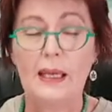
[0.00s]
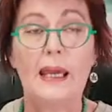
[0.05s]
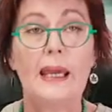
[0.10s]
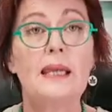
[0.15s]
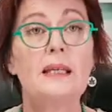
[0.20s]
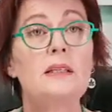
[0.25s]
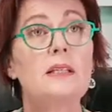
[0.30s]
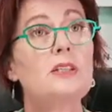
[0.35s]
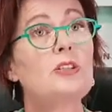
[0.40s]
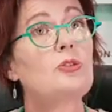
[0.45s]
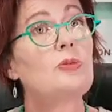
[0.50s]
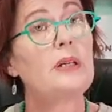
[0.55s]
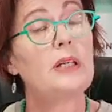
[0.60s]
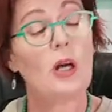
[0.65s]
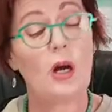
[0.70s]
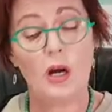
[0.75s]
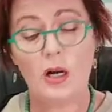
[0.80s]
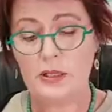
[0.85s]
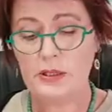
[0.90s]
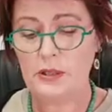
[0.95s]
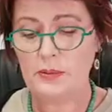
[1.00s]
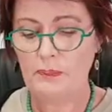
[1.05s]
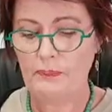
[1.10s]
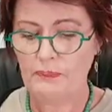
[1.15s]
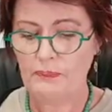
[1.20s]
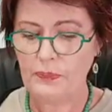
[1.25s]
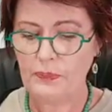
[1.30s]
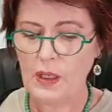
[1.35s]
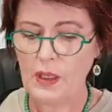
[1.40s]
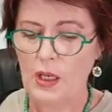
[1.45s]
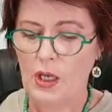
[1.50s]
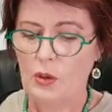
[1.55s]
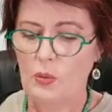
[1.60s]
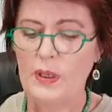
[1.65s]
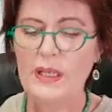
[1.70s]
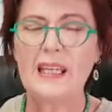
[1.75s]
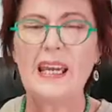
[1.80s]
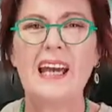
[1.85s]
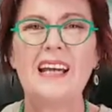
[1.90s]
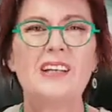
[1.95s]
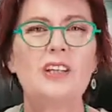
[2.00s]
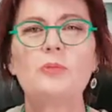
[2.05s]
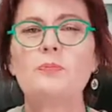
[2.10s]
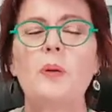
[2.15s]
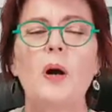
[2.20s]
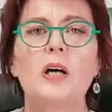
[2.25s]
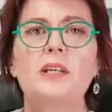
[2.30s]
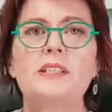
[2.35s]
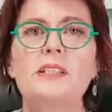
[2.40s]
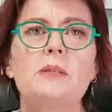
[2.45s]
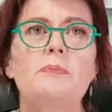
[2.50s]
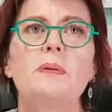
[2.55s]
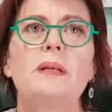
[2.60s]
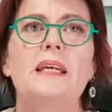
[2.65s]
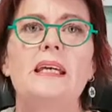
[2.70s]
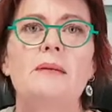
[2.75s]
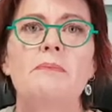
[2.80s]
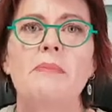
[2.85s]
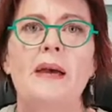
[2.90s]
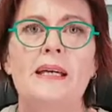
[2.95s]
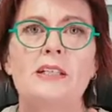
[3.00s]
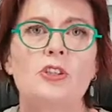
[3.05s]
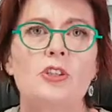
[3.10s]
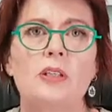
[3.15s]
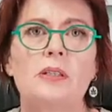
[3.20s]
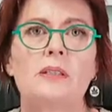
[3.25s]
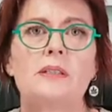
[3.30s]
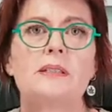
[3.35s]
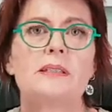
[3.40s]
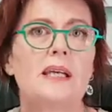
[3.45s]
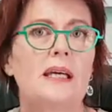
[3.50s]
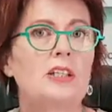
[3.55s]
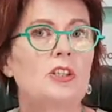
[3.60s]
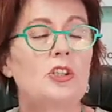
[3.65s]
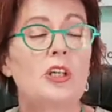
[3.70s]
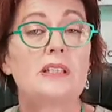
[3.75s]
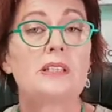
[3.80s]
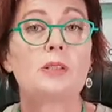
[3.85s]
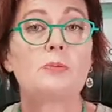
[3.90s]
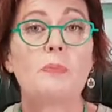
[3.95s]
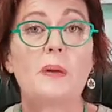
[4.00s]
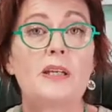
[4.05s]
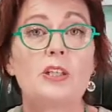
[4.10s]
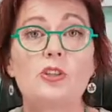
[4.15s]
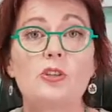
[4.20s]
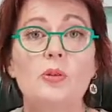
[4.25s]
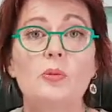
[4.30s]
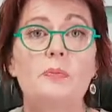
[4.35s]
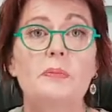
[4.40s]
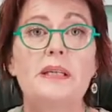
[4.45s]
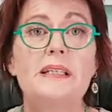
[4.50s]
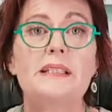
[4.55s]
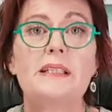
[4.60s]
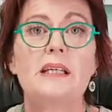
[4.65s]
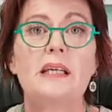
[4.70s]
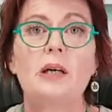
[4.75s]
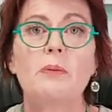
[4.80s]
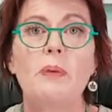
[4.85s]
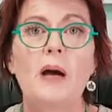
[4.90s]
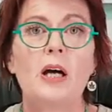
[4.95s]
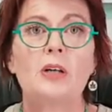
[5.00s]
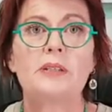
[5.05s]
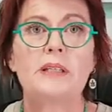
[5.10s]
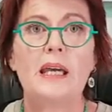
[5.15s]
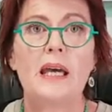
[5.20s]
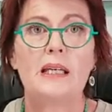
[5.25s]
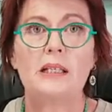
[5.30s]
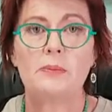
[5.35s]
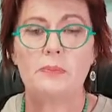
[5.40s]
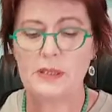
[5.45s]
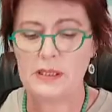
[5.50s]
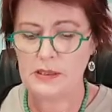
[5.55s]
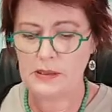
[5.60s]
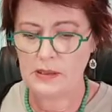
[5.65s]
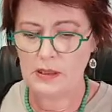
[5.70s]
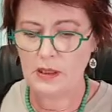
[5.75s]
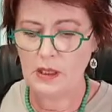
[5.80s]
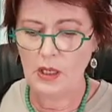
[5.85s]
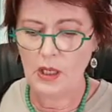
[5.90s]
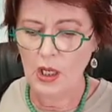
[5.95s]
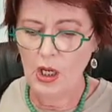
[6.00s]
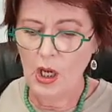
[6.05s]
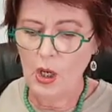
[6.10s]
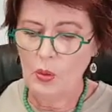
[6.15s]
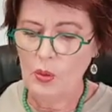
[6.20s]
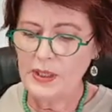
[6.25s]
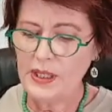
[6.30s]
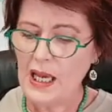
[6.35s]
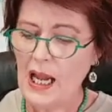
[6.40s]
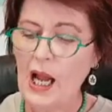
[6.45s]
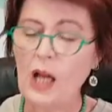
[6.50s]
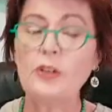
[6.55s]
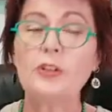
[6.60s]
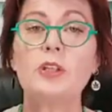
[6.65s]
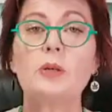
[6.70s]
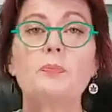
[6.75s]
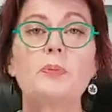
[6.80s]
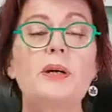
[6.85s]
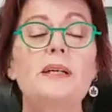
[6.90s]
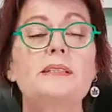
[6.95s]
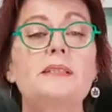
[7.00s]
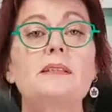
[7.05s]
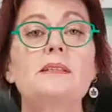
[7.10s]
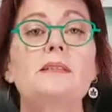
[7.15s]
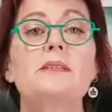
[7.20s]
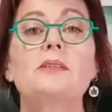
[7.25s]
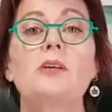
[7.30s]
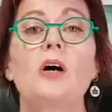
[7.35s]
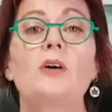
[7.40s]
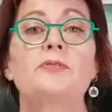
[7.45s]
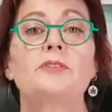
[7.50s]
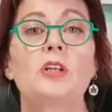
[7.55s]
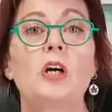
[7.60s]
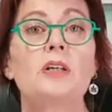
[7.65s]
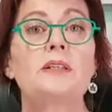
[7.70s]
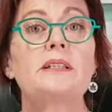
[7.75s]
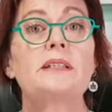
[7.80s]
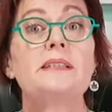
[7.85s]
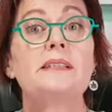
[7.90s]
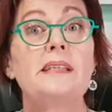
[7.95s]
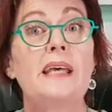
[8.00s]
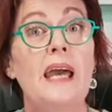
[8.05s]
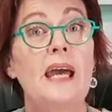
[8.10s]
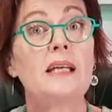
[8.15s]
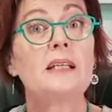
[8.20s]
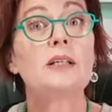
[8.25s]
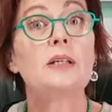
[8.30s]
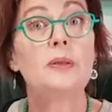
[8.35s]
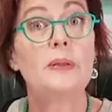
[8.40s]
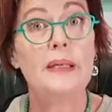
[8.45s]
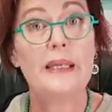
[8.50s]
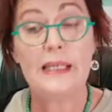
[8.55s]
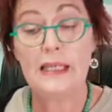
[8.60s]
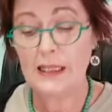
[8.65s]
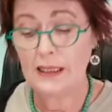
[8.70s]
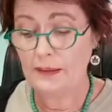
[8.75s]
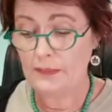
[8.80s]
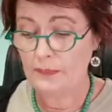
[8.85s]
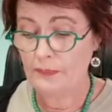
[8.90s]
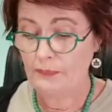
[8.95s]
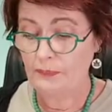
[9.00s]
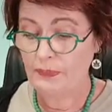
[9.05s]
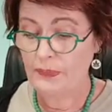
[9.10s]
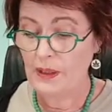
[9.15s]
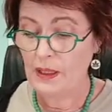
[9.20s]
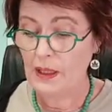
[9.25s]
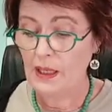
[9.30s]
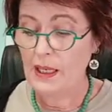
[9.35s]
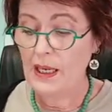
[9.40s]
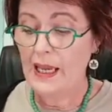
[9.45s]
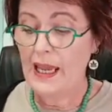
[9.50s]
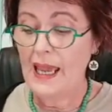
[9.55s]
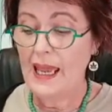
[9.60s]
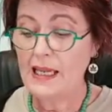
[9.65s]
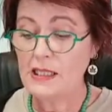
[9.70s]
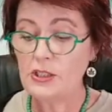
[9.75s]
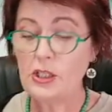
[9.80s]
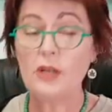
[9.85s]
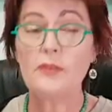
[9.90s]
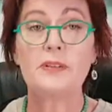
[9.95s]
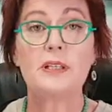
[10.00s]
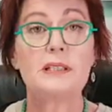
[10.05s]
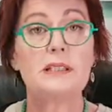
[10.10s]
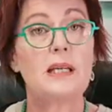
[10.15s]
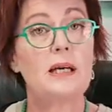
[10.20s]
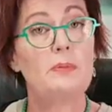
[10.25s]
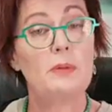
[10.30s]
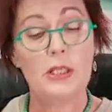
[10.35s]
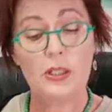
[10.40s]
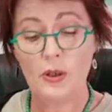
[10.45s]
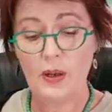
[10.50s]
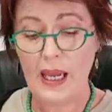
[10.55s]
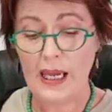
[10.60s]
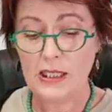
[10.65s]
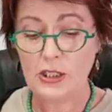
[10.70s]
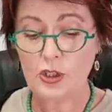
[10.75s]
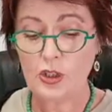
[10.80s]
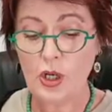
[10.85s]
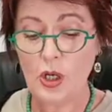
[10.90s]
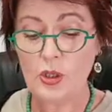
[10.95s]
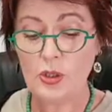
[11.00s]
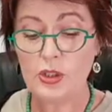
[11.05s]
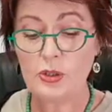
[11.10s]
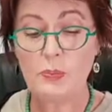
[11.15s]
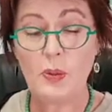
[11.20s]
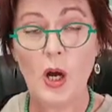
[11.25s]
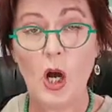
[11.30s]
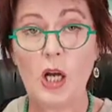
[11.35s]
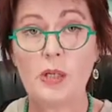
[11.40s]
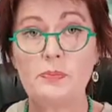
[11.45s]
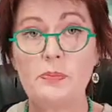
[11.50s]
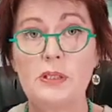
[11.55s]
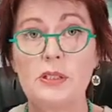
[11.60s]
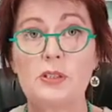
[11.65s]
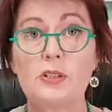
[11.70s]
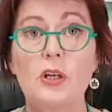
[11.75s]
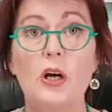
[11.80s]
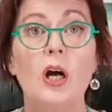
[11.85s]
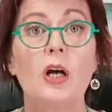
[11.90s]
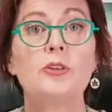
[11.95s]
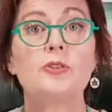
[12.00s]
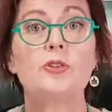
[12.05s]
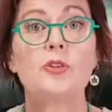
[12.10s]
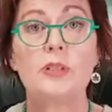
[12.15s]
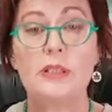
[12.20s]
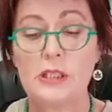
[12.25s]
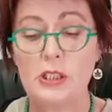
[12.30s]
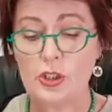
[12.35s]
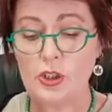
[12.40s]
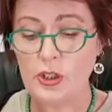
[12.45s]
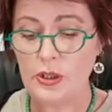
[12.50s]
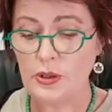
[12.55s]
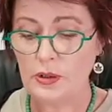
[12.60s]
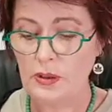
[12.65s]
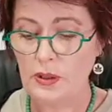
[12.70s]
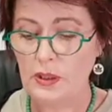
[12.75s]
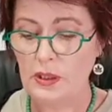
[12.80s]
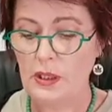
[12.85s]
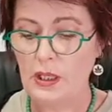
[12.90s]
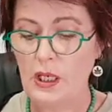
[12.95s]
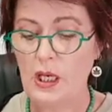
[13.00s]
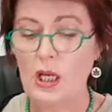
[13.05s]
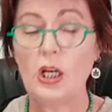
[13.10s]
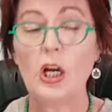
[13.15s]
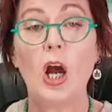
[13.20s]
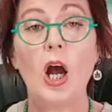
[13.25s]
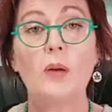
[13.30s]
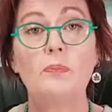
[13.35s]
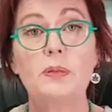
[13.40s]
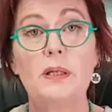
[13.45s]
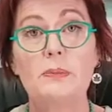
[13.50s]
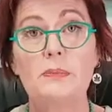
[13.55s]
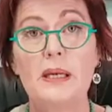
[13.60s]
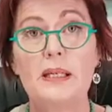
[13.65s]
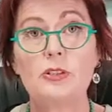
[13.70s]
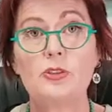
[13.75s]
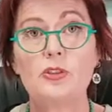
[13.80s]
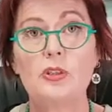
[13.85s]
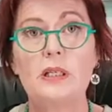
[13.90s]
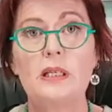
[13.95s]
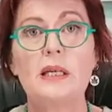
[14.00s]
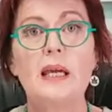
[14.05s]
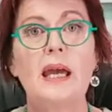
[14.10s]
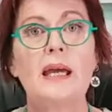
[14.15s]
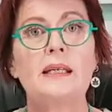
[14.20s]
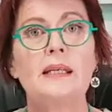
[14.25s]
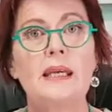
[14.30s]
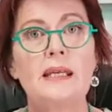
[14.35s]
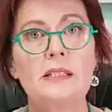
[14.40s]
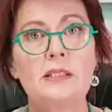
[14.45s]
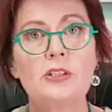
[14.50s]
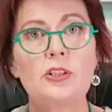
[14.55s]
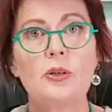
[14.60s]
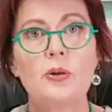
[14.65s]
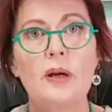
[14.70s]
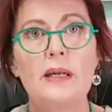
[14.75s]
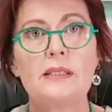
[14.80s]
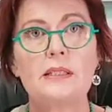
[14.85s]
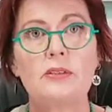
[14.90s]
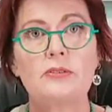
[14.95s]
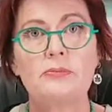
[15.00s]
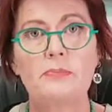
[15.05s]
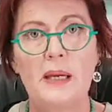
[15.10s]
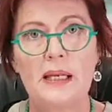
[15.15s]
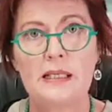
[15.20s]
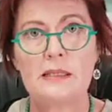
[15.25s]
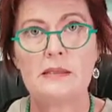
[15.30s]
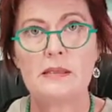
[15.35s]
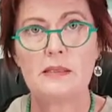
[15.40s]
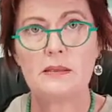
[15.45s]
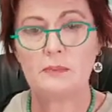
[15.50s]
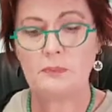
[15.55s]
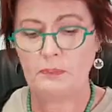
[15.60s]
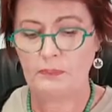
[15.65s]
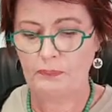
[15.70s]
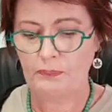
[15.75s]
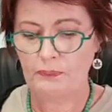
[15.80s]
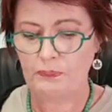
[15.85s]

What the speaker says: In this regard, we cannot possibly imagine such a special meeting about cannabis without the presence of Dr. Zan Kui, head of the WHO Department on Traditional, Complementary and Integrative Medicine.